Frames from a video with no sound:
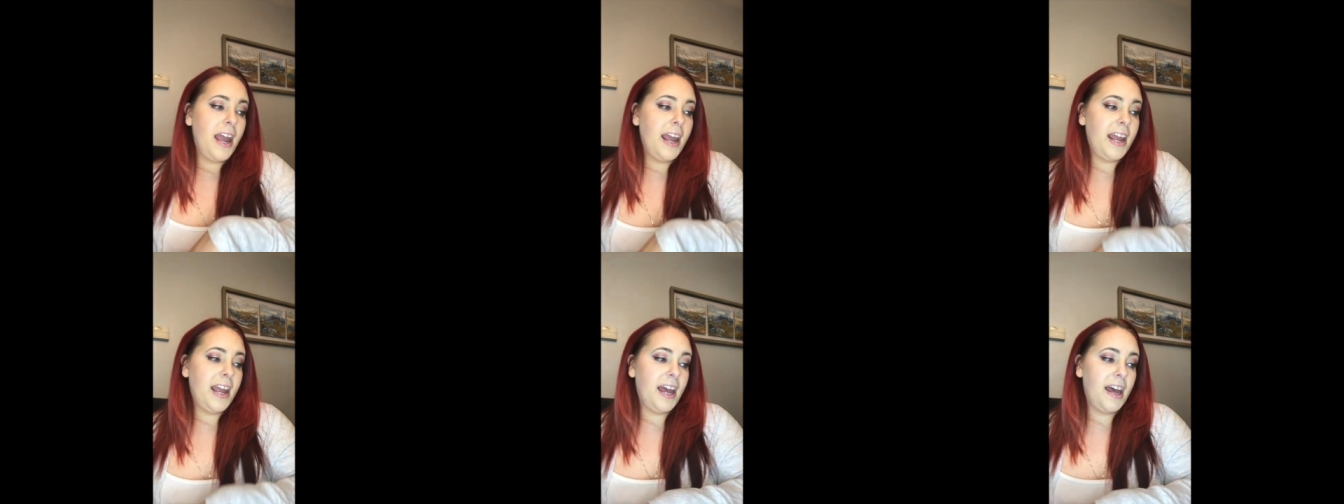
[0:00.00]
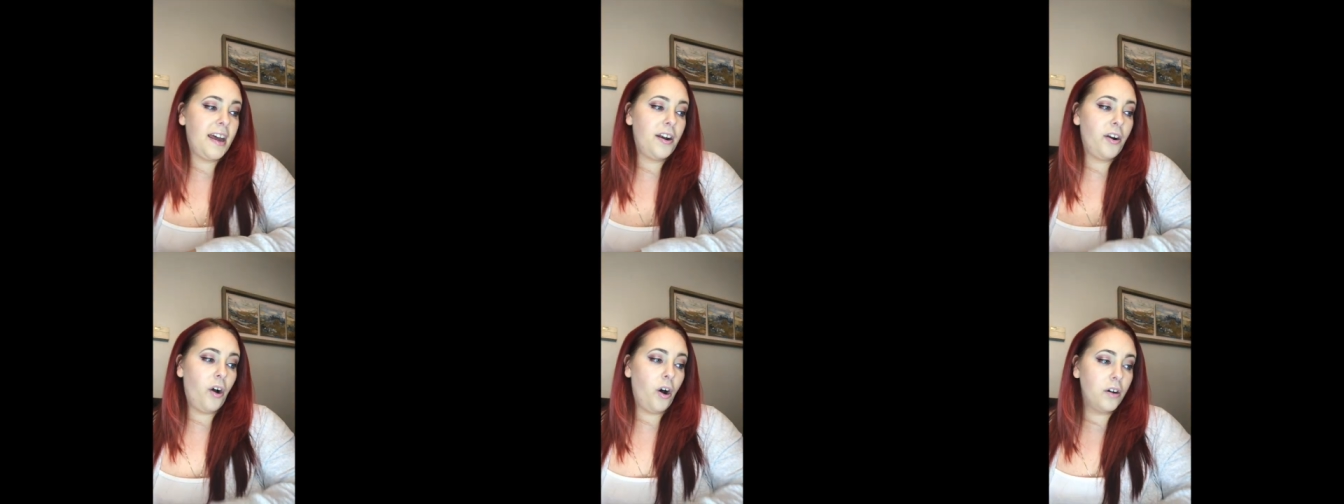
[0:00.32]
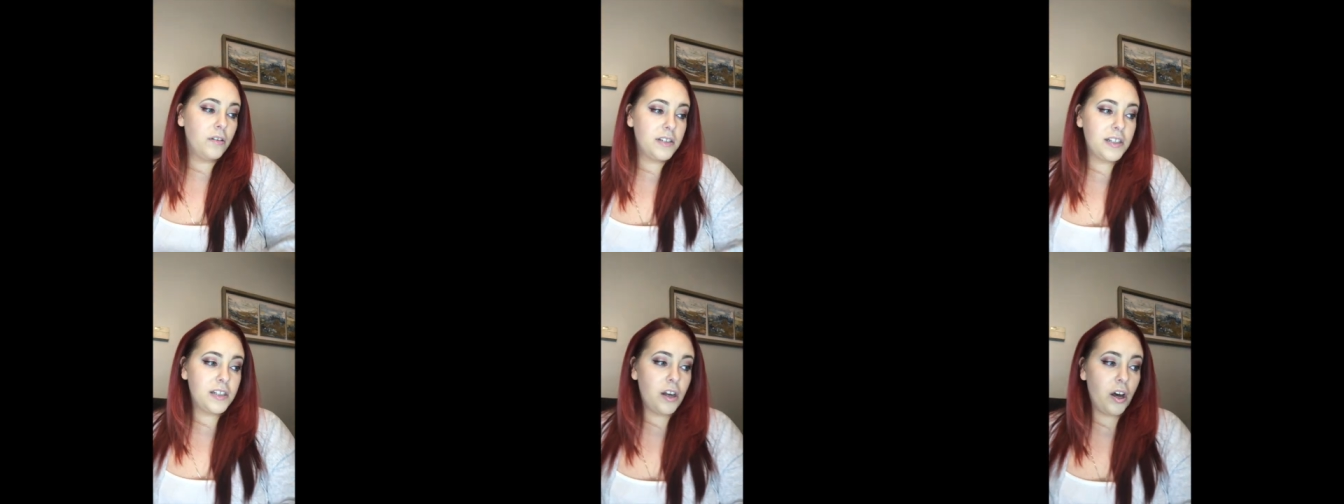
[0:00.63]
And
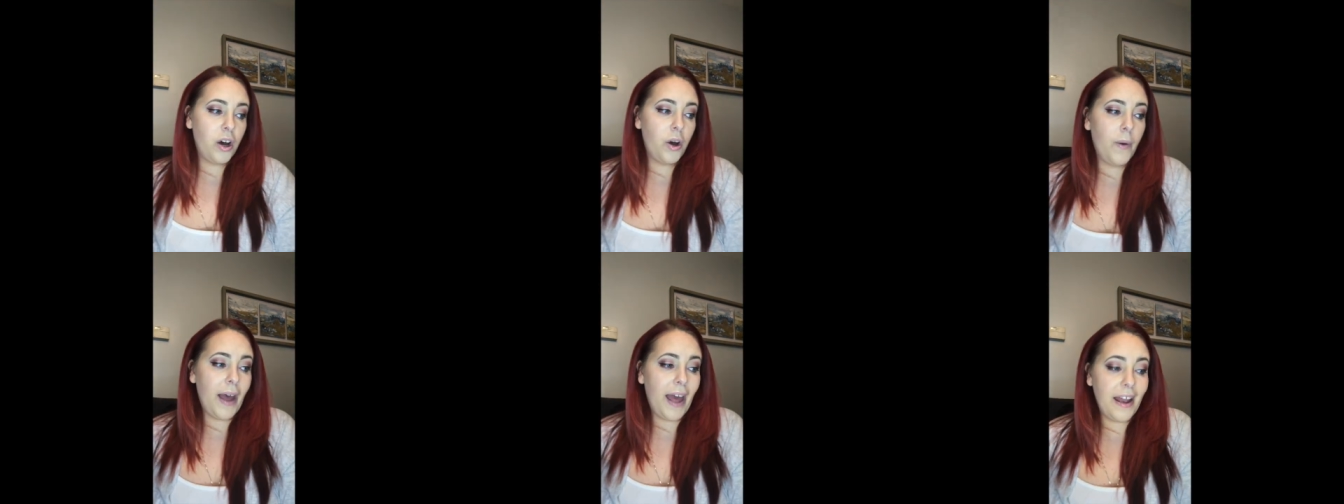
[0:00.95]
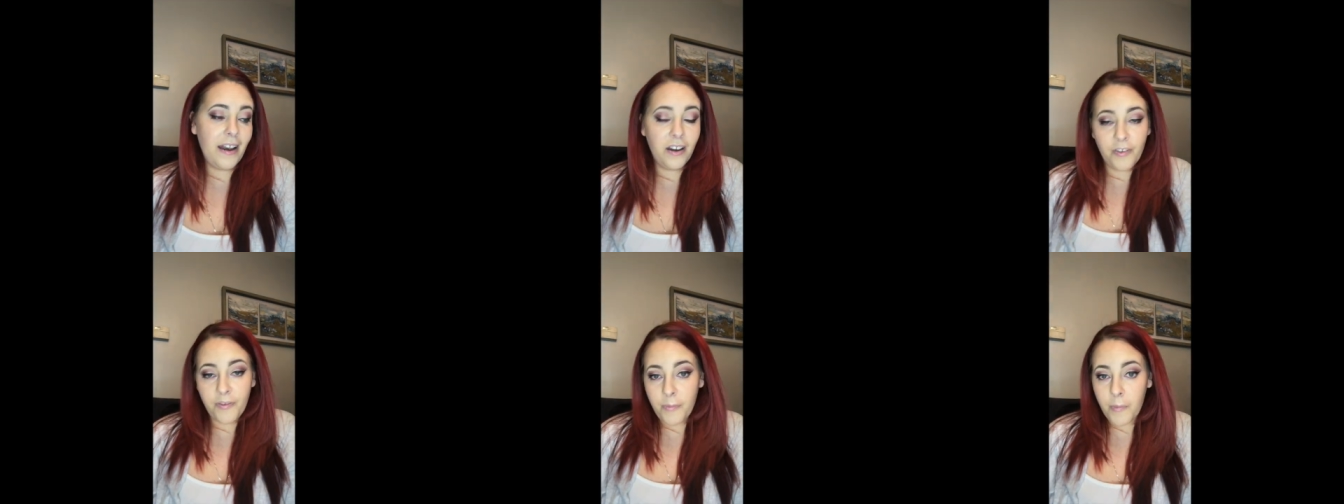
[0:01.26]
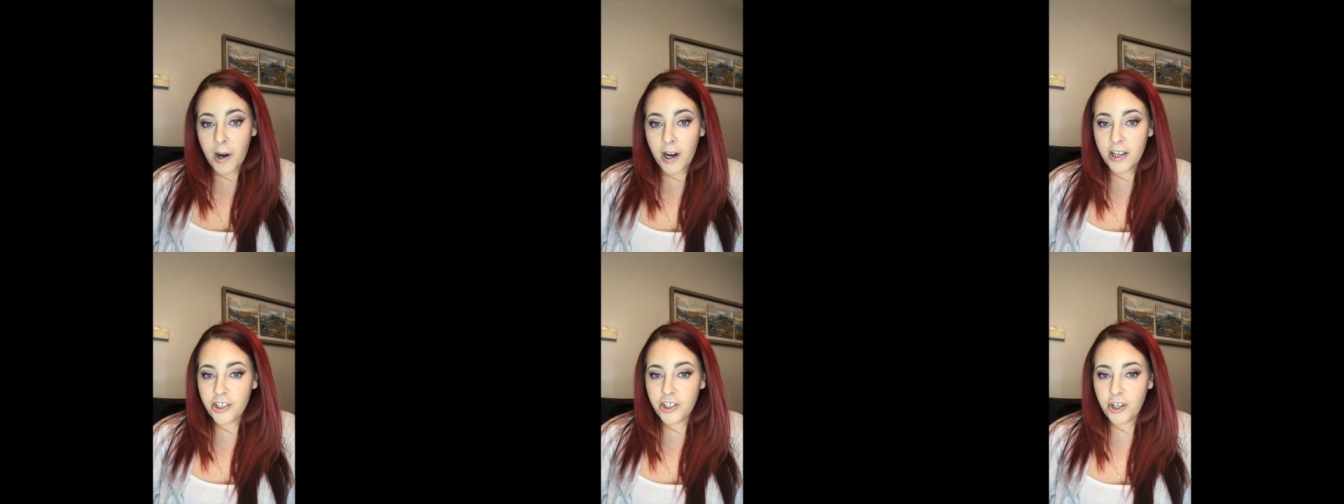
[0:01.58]
also end of
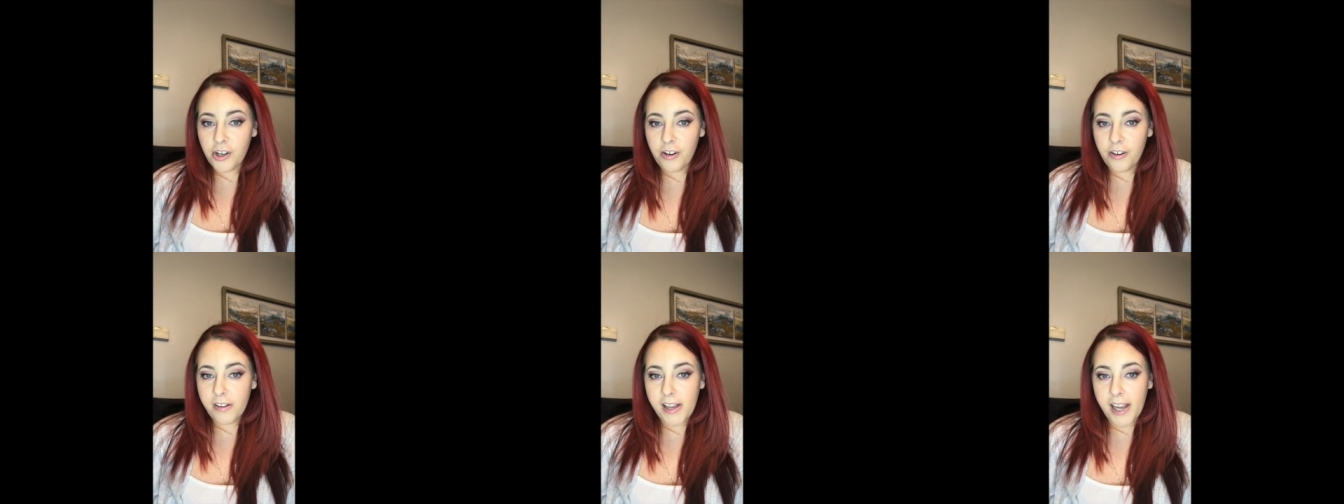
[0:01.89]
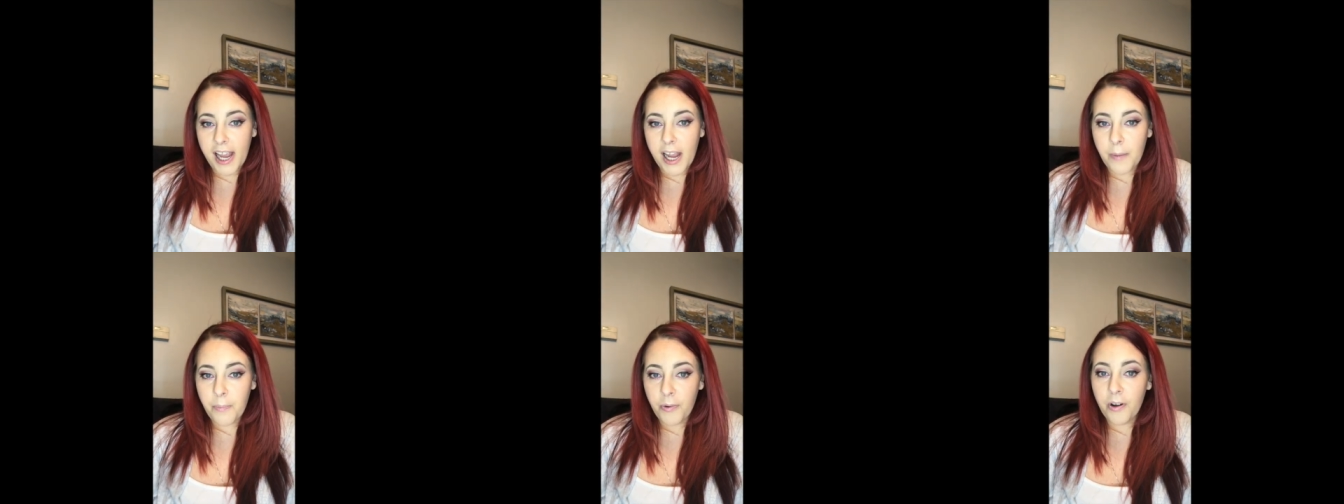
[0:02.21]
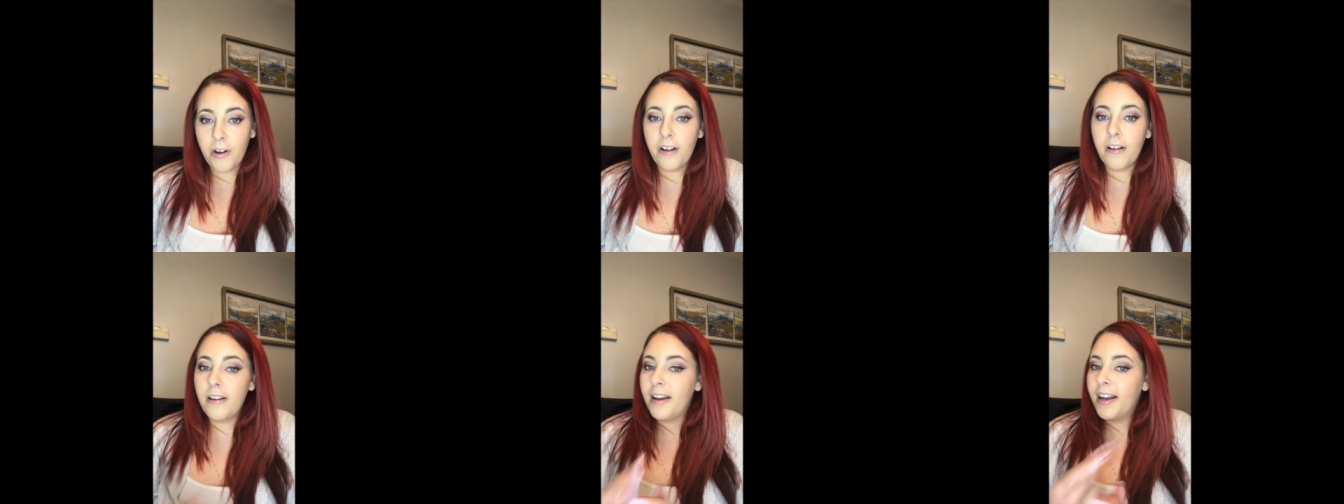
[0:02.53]
March, early
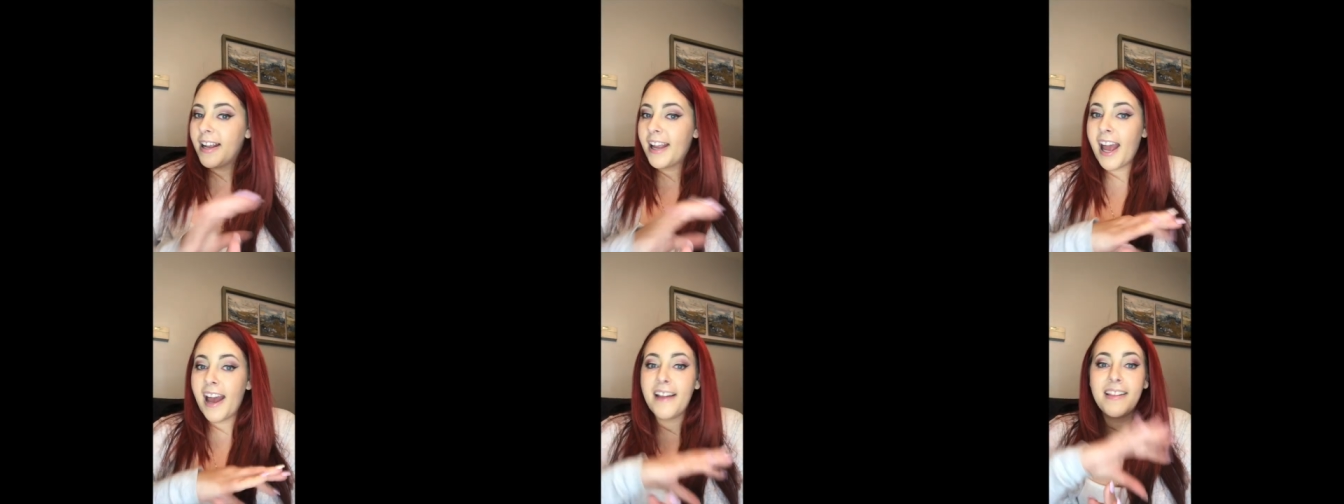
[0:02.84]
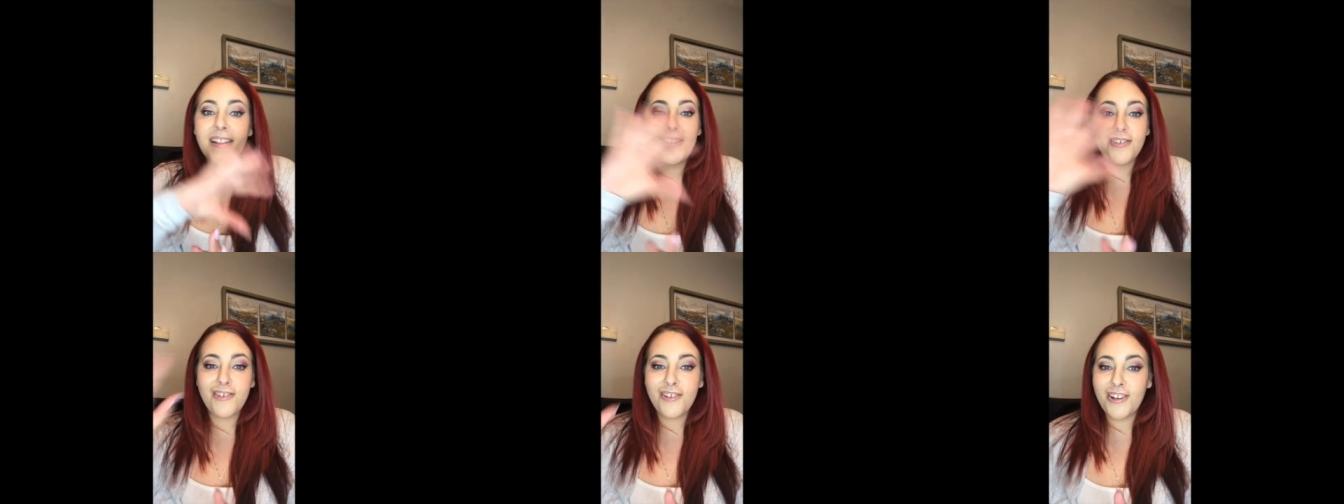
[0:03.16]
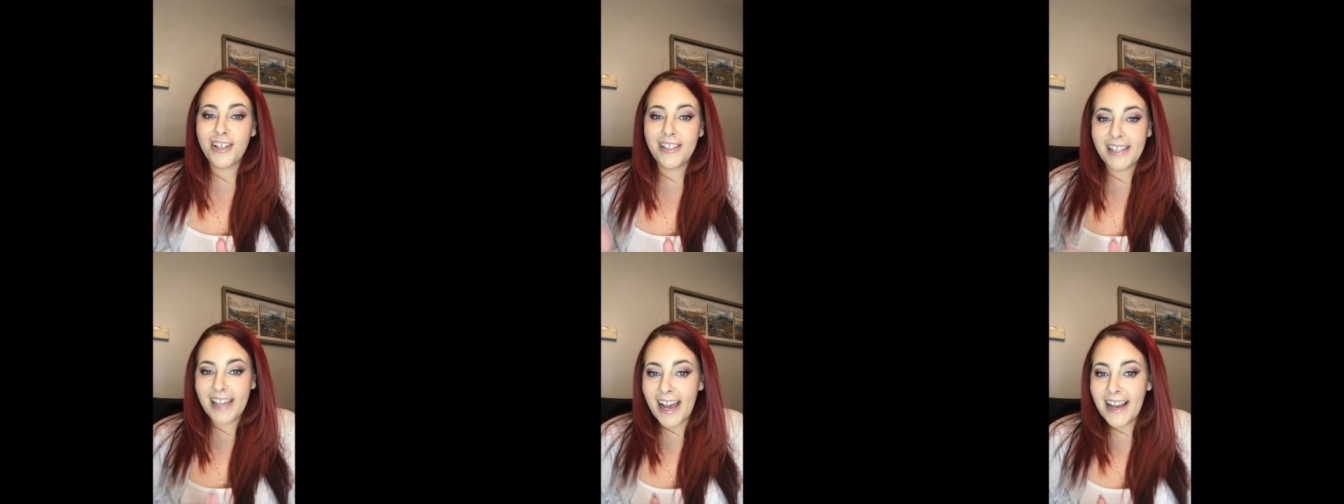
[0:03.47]
April. Again, these are just